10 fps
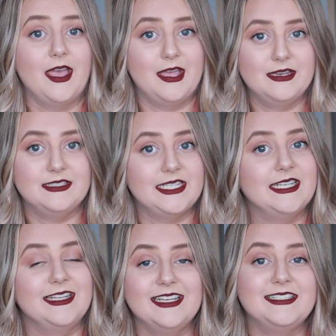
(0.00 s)
And
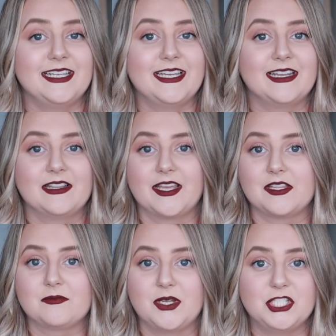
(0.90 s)
indeed it did.
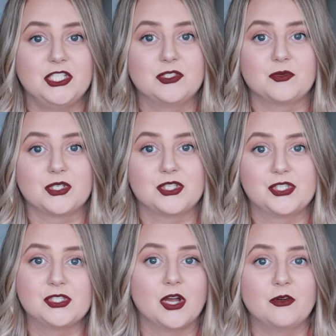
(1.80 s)
Like, my sheets were
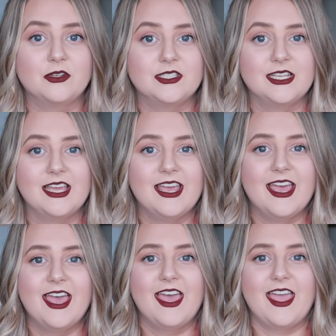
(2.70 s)
soaked.
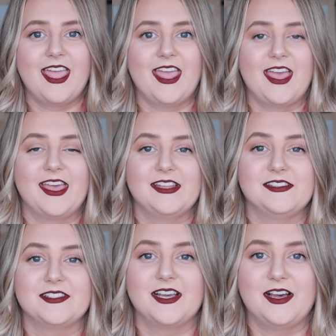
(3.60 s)

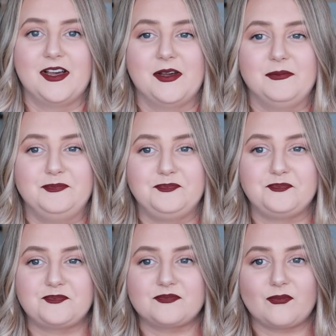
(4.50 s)
And um
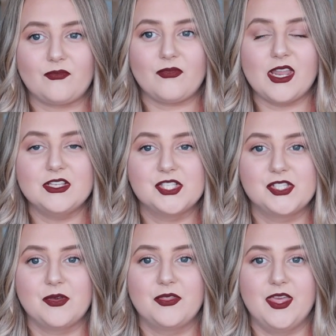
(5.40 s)

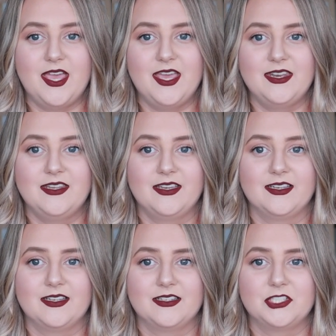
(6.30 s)
so then
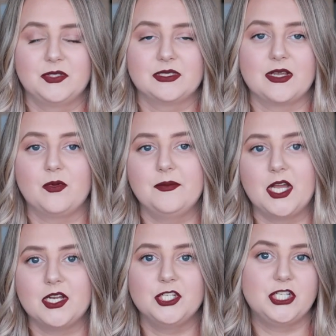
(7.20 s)
she was like, well, I'm
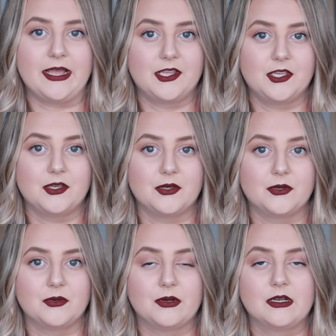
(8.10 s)
not gonna check
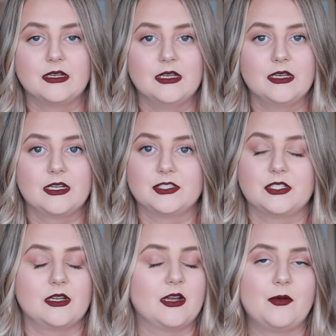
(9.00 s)
you,
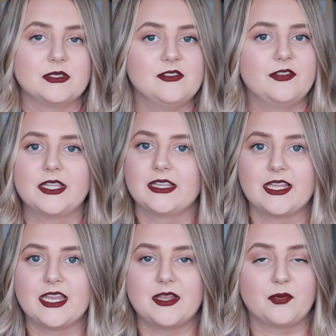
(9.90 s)
because I wasn't feeling
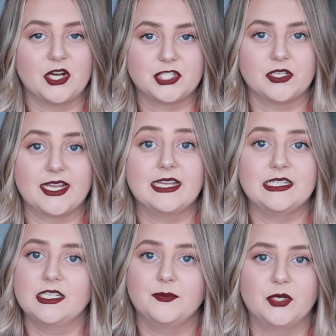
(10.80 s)
like any pressure, like I
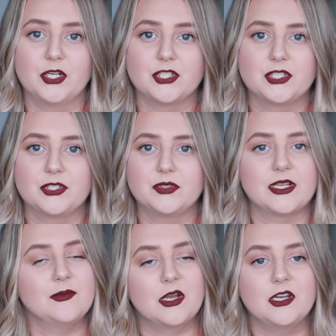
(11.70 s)
needed to push. So she's
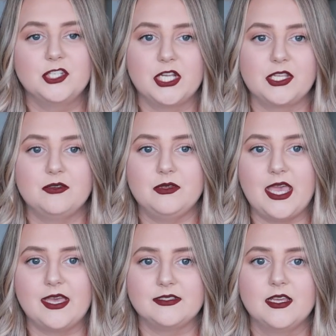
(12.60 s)
like, I'm not gonna check you
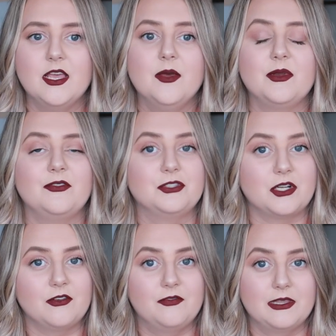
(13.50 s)
yet, but if you
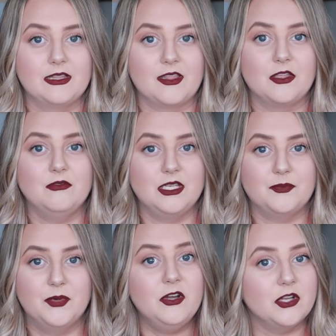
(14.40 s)
start feeling like you need to
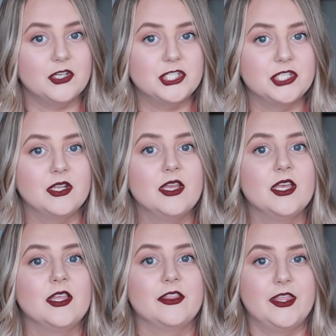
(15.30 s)
push,
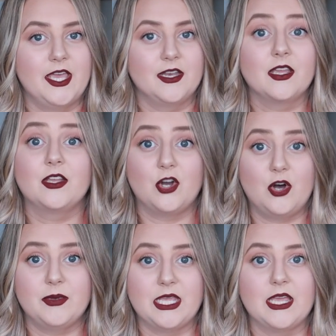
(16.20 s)
then
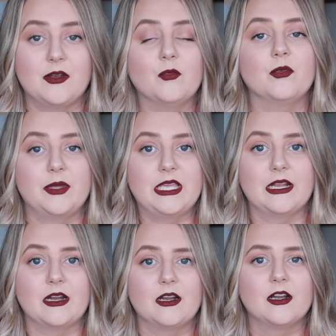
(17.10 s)
call me and we'll be
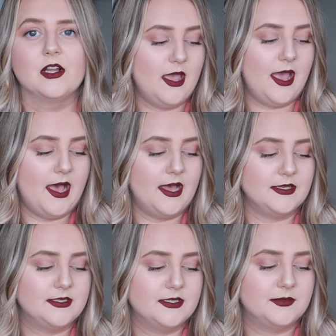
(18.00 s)
here. At